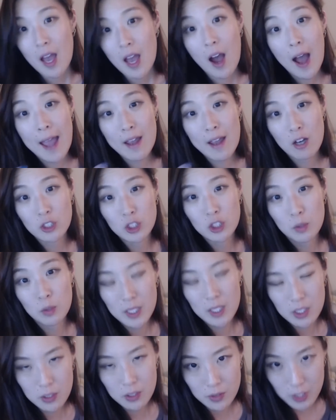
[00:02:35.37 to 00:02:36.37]
I also
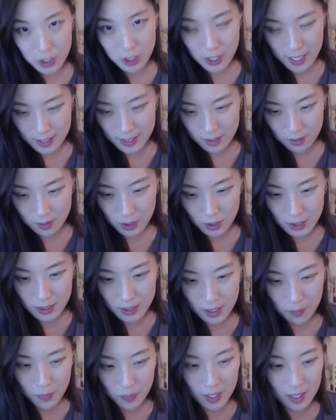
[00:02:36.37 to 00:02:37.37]
want to address
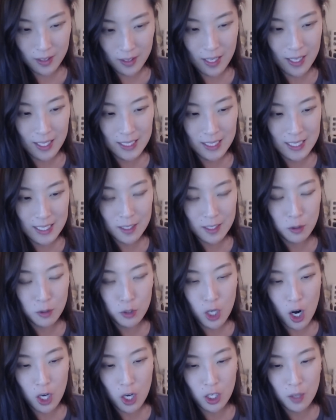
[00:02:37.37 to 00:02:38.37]
something that I didn't
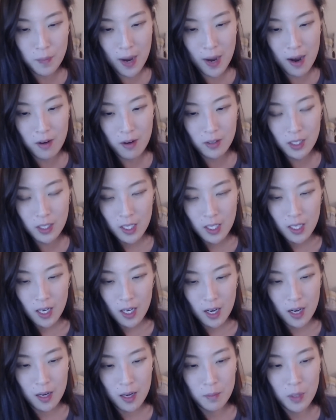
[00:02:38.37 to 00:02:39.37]
talk about
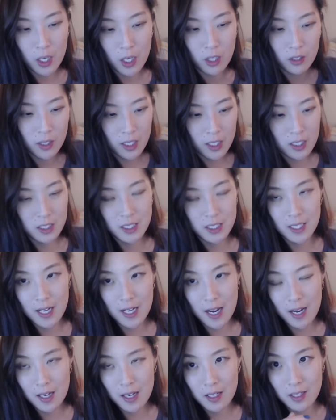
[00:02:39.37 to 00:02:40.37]
um, earlier
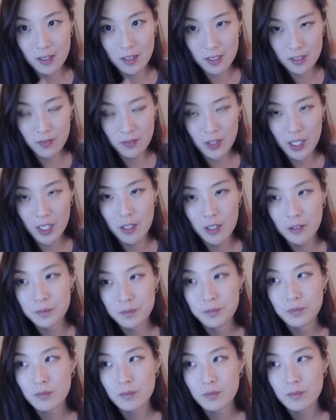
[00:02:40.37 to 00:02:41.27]
today in this video,